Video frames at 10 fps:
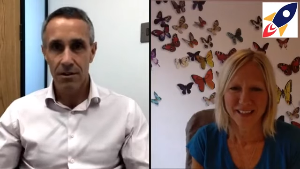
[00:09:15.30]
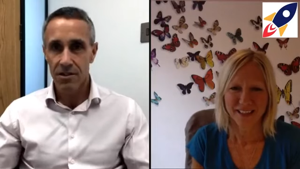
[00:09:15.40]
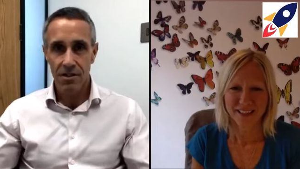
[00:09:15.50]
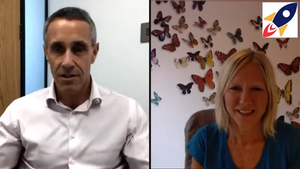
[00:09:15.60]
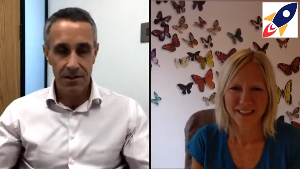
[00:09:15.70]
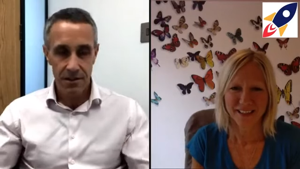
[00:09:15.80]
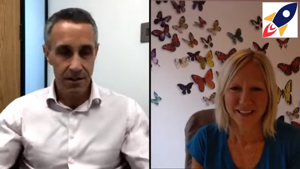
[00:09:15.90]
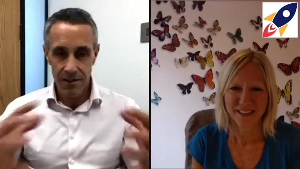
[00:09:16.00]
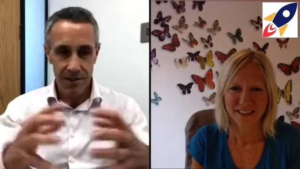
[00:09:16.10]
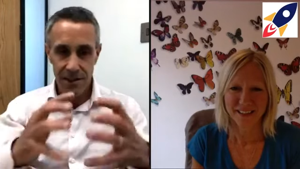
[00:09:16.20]
Speaker 1: just
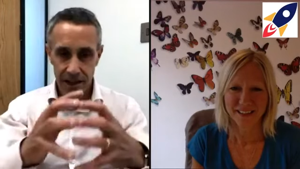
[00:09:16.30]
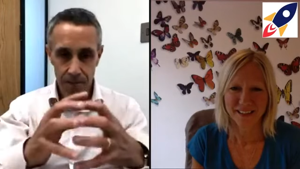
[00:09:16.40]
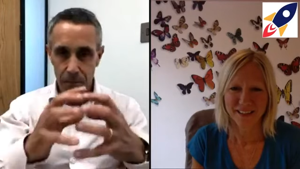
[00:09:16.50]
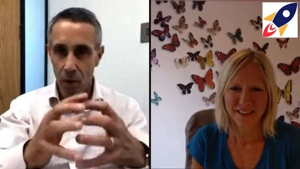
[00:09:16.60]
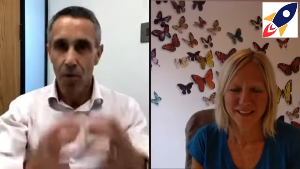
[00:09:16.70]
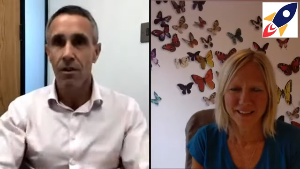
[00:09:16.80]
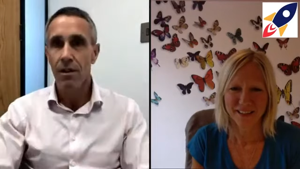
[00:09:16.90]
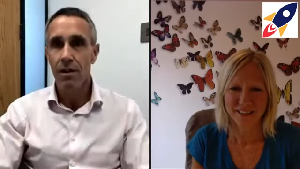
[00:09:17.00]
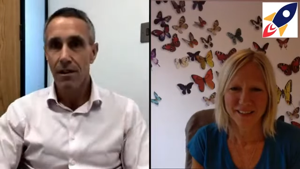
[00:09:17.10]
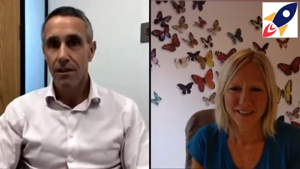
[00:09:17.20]
just like a ball
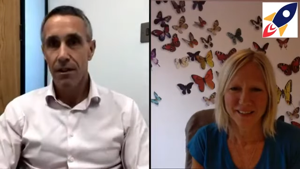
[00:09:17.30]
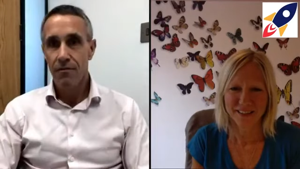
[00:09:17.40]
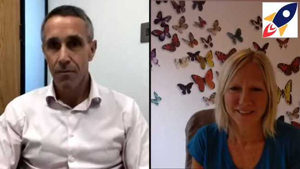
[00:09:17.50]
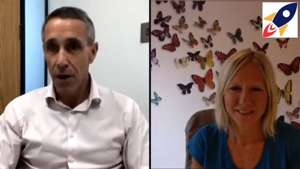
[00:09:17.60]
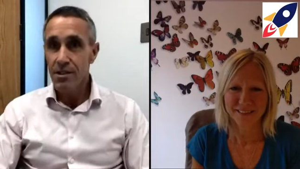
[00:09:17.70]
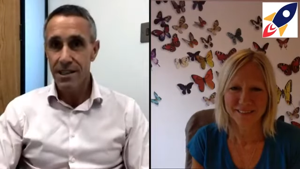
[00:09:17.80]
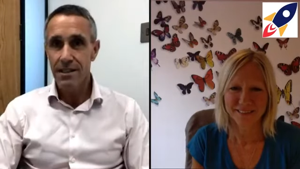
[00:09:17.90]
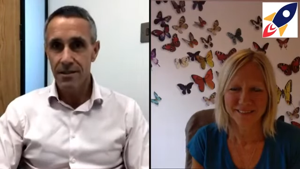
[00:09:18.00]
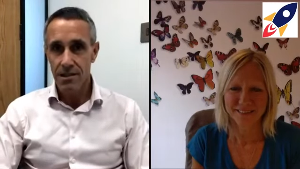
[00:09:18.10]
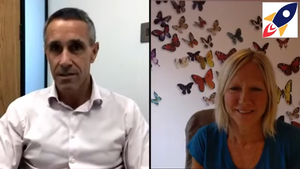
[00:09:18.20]

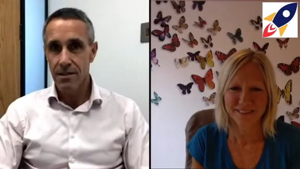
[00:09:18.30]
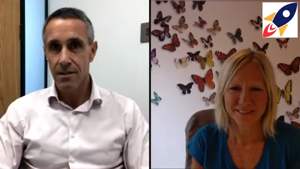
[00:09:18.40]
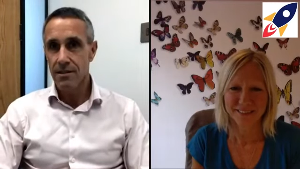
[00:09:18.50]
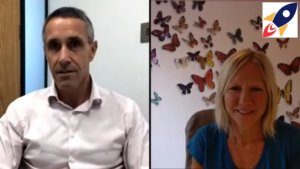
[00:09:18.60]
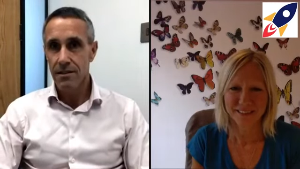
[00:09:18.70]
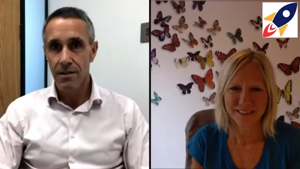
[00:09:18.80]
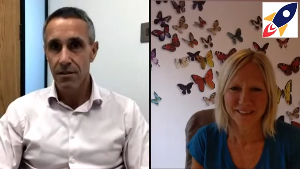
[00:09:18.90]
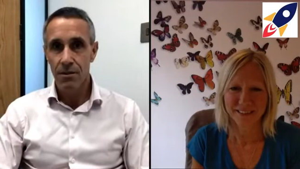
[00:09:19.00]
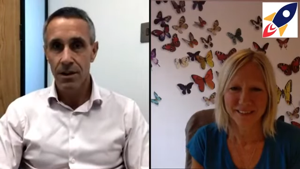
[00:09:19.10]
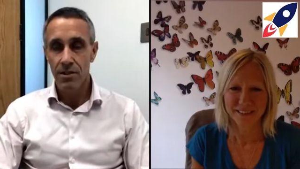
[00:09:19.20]
processes that
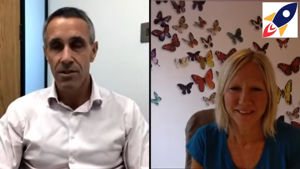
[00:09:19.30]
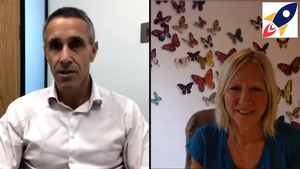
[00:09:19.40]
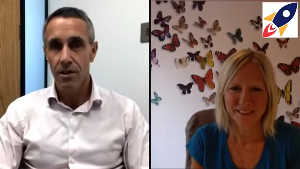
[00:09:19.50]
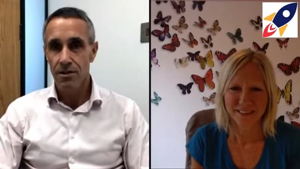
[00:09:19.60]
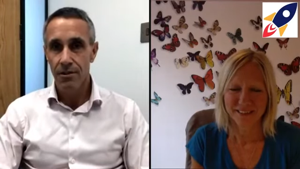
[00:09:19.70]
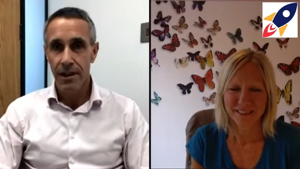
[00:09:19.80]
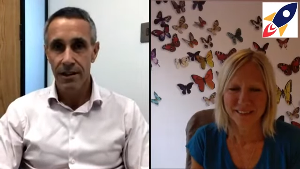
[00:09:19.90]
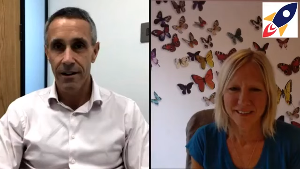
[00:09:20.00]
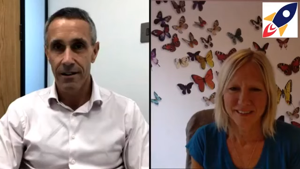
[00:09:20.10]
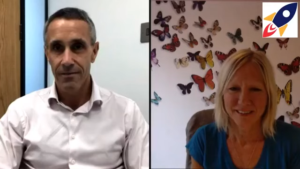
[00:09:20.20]
with no start or end.
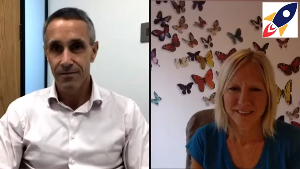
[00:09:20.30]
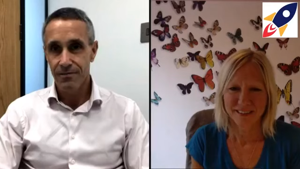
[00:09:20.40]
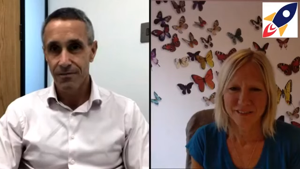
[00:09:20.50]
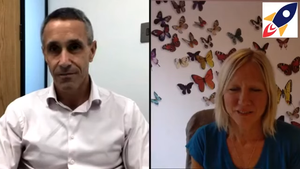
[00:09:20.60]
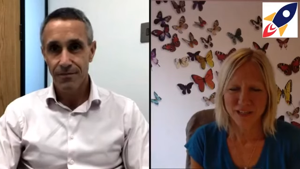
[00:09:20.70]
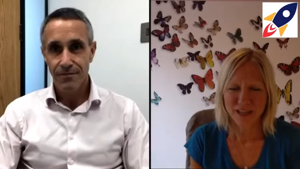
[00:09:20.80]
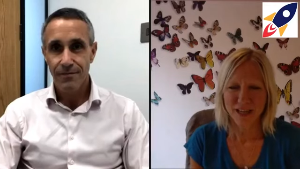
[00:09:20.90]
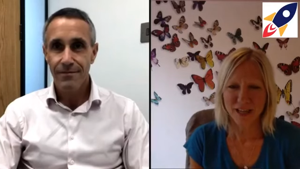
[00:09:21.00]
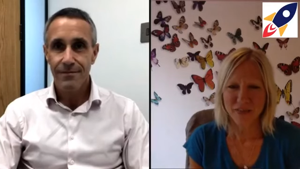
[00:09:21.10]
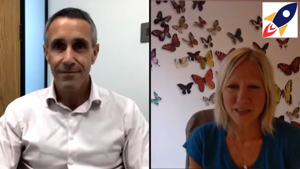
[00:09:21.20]
Speaker 2: Right.
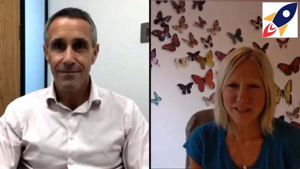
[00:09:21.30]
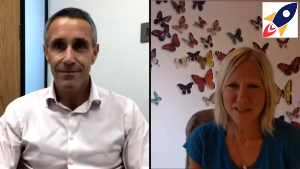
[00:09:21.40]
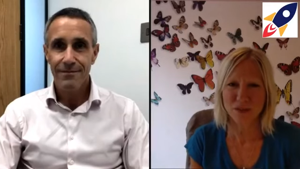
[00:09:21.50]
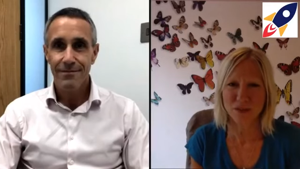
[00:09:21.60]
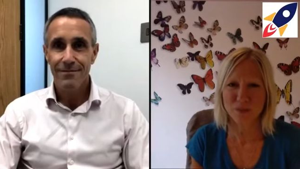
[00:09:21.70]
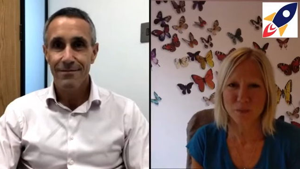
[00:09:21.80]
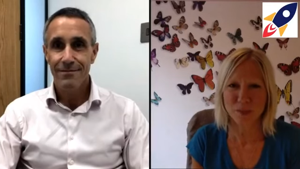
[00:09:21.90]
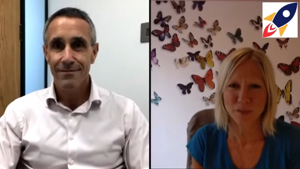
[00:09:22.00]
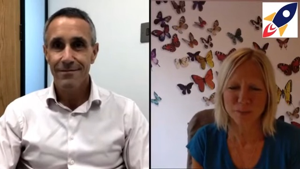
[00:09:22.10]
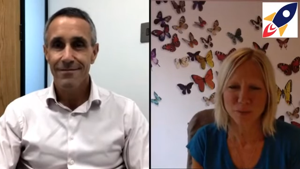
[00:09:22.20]
And that's so good for
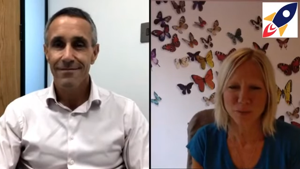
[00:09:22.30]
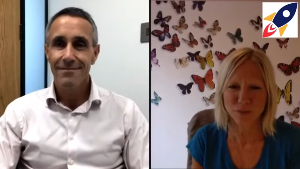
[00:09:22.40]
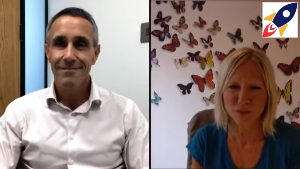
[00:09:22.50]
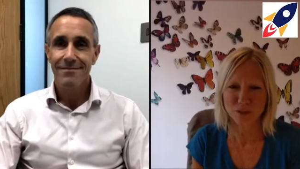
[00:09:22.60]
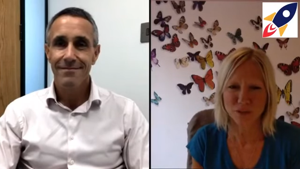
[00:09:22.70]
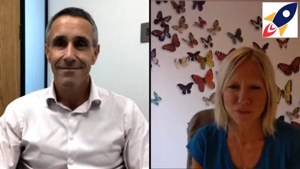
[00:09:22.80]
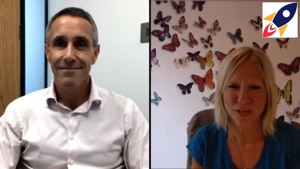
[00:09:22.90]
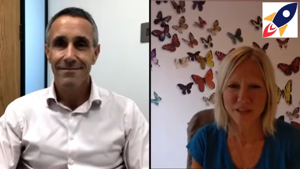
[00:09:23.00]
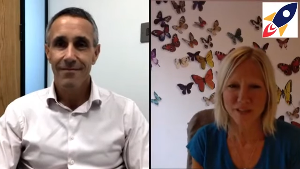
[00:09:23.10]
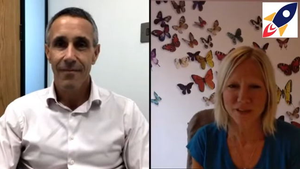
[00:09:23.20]
people to
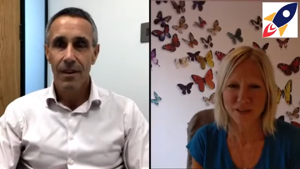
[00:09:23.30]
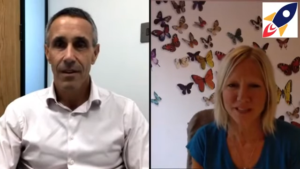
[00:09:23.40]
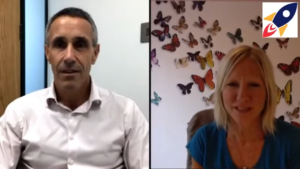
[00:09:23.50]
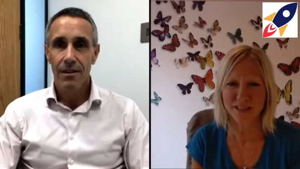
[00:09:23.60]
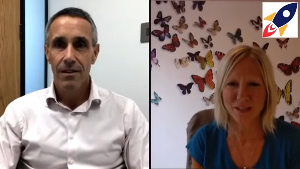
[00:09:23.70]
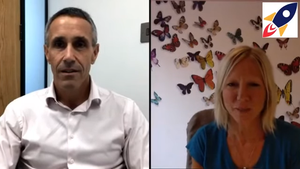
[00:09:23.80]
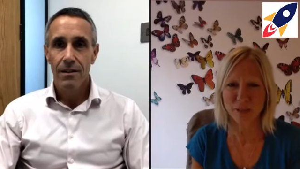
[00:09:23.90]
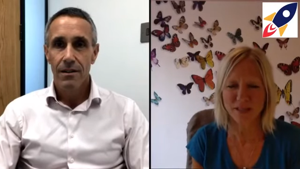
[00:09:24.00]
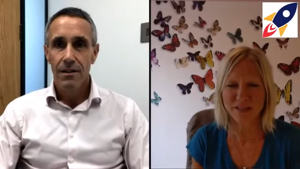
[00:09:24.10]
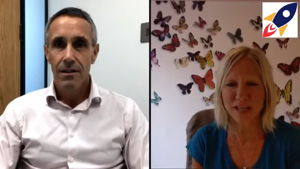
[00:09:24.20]
recognize, isn't
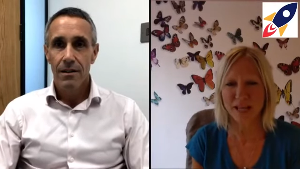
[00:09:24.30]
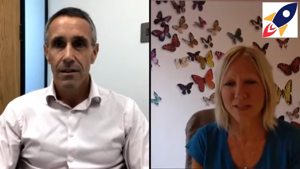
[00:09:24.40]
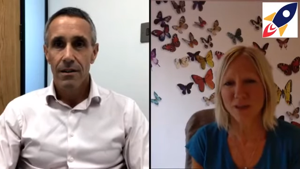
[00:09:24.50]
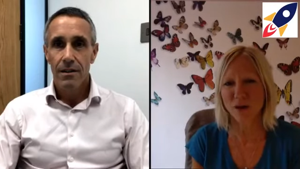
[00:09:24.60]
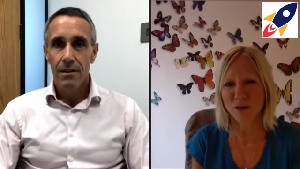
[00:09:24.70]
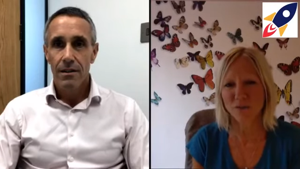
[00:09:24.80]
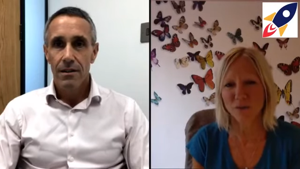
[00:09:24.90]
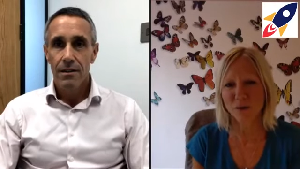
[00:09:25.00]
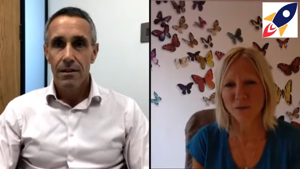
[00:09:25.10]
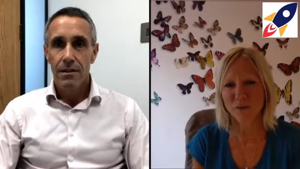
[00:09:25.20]
it? Because that's
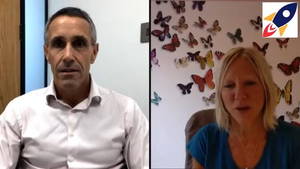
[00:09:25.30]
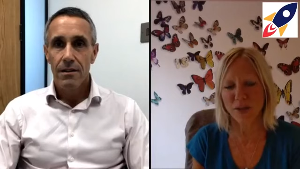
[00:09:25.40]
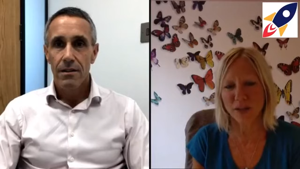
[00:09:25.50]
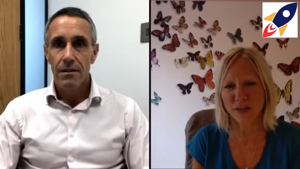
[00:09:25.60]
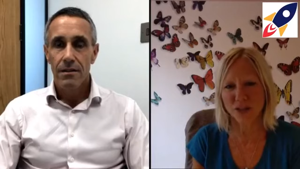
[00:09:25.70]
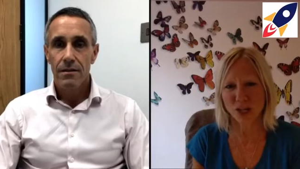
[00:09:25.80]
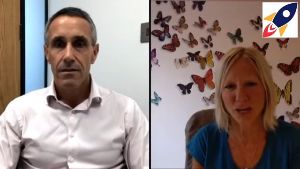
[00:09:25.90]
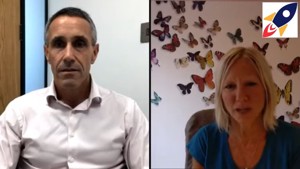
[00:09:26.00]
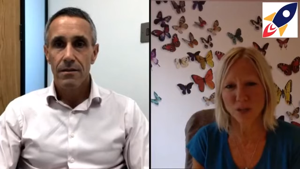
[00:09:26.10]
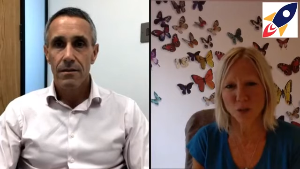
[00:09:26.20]
half of, I think, the
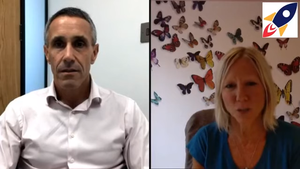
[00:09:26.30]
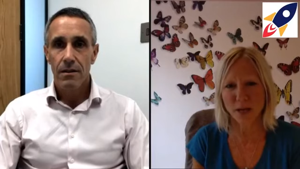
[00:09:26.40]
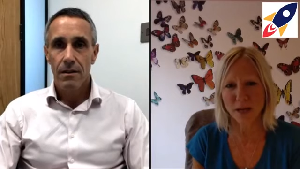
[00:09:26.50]
challenge